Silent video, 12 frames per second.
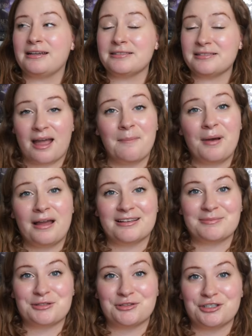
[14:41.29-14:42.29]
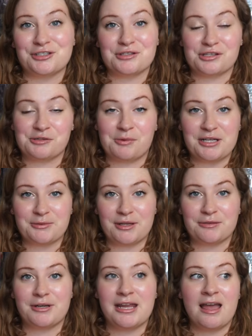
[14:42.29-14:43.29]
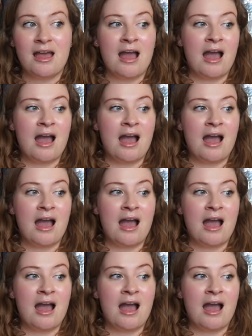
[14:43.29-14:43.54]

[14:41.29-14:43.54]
I stopped buying special editions in 2023.